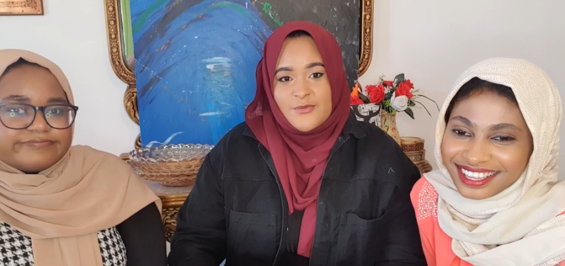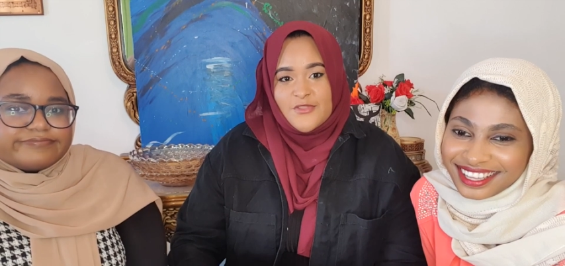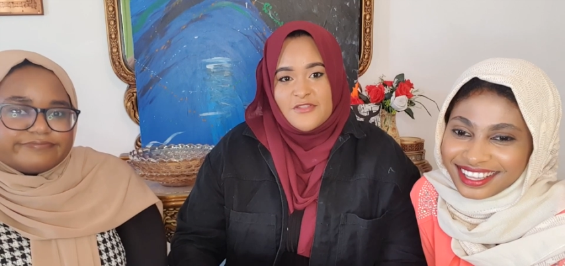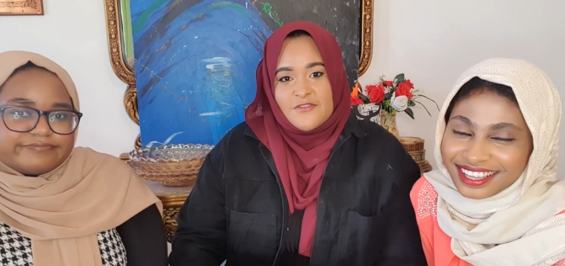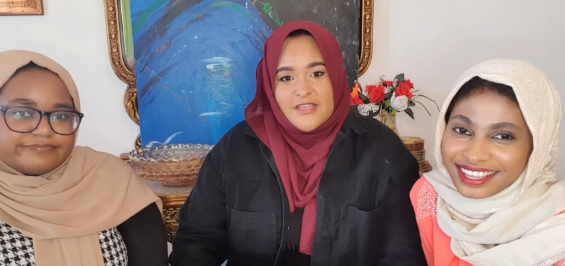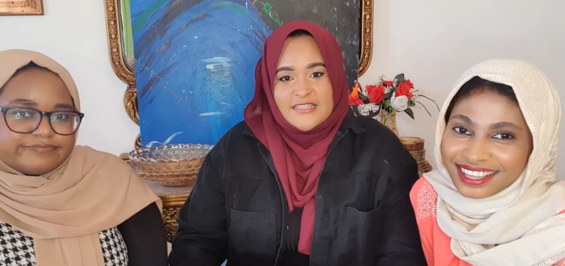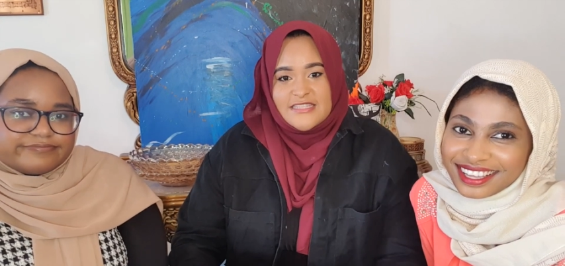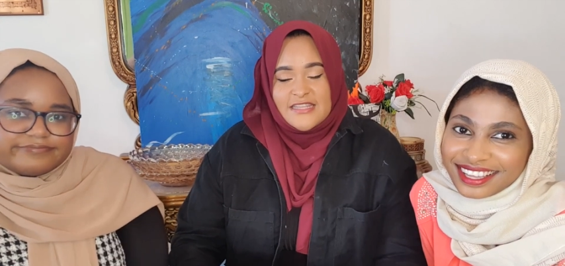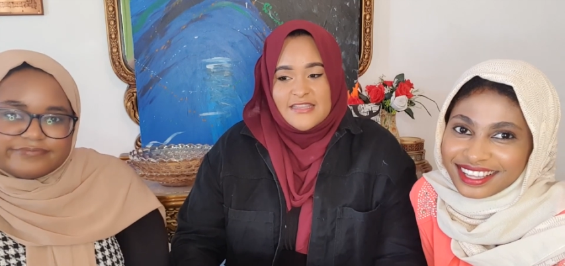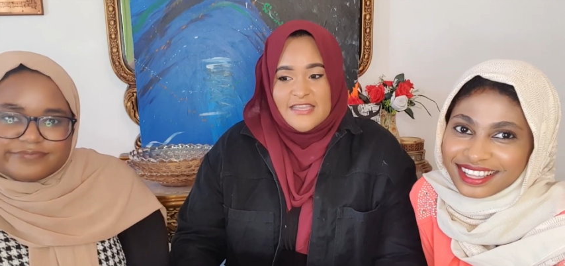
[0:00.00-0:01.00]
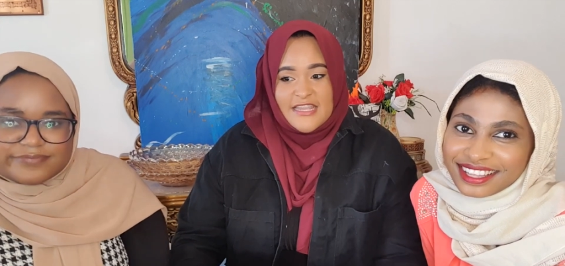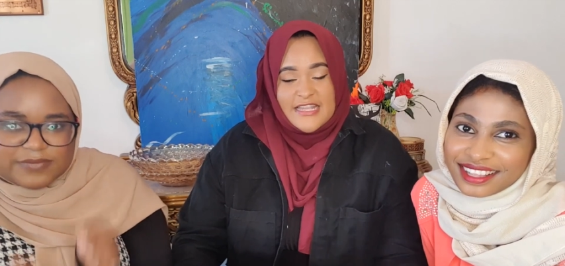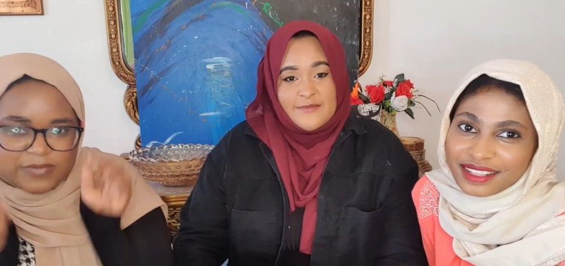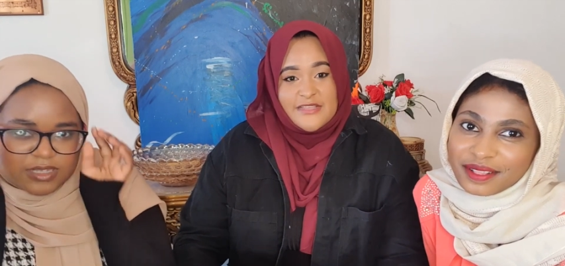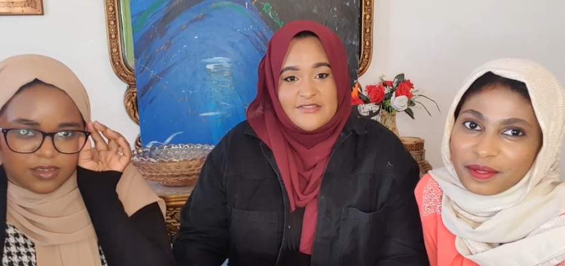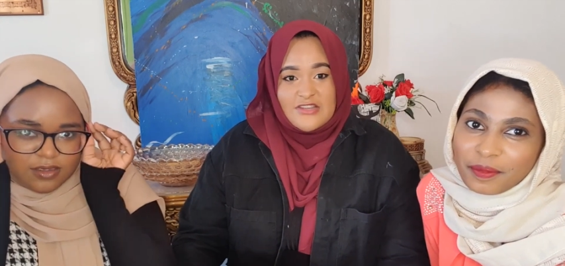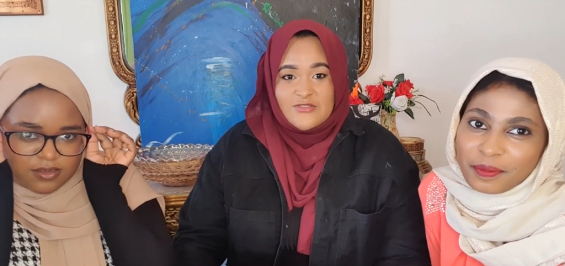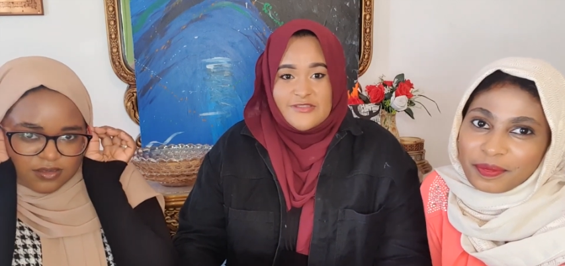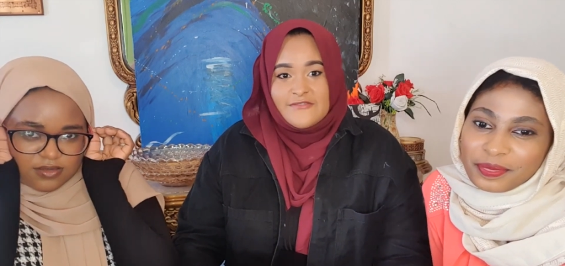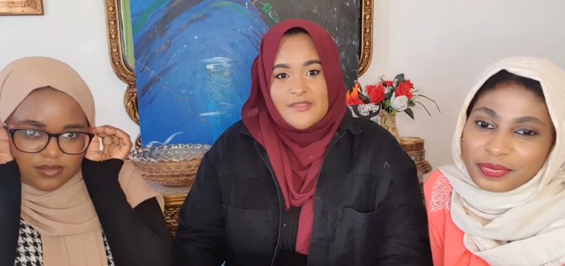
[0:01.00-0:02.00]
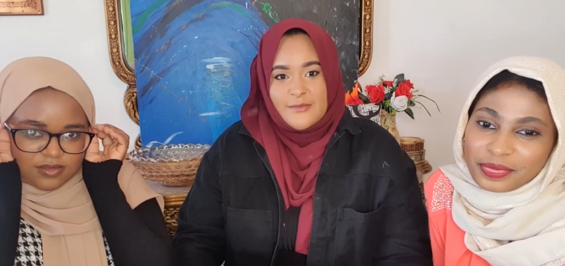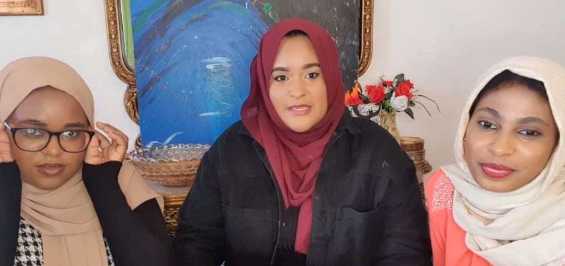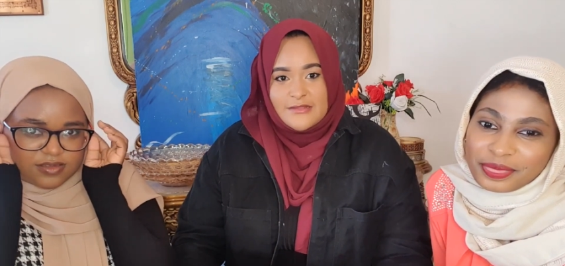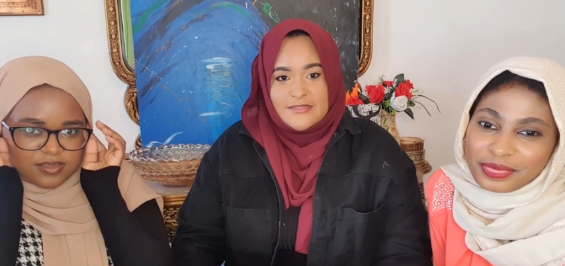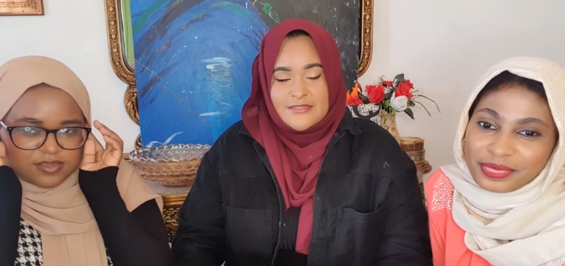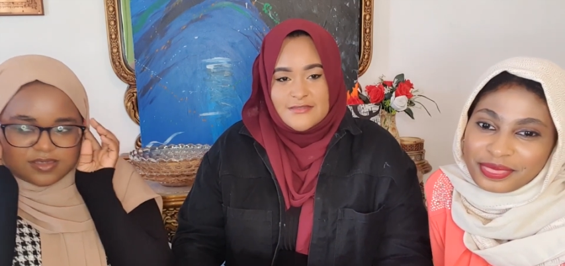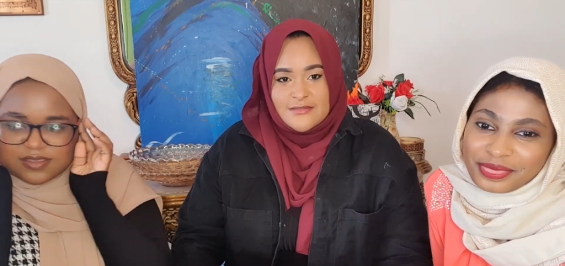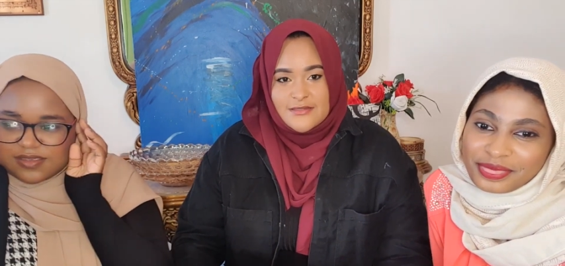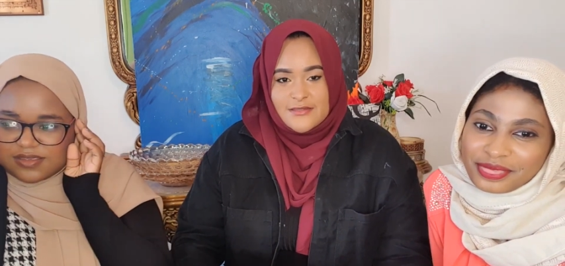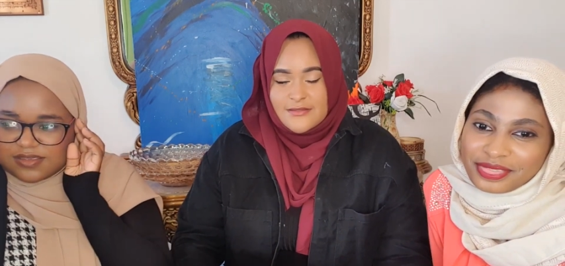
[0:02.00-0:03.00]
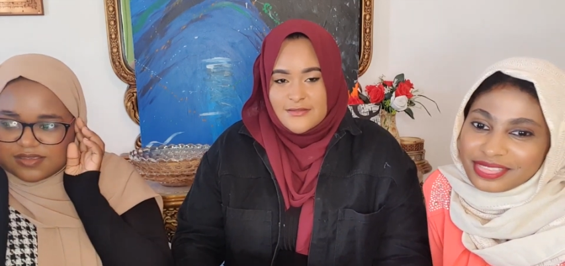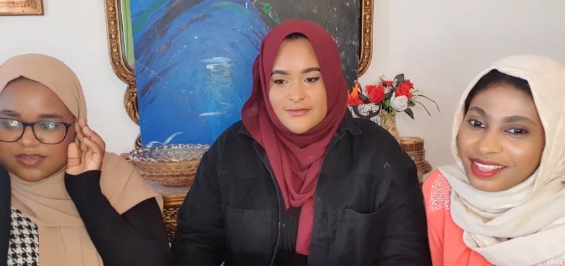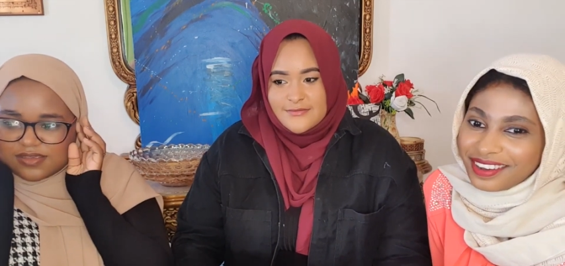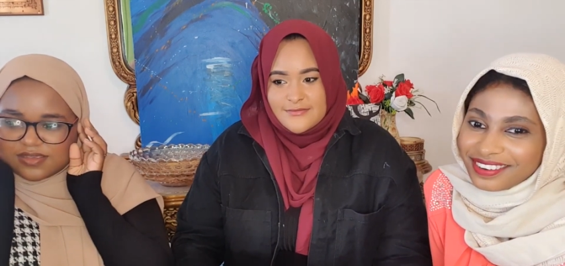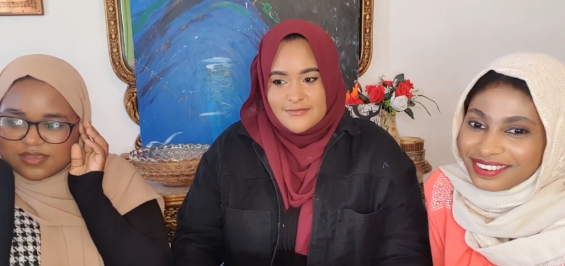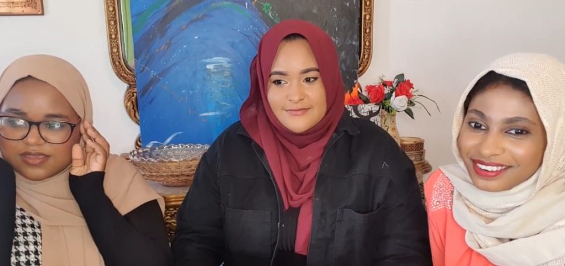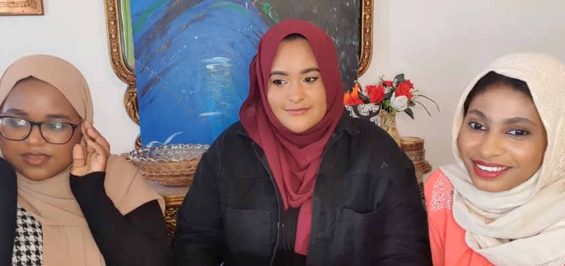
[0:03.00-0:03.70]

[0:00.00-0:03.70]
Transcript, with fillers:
Speaker 1: both of you can see anything, and Halima's trying to give them hints. No.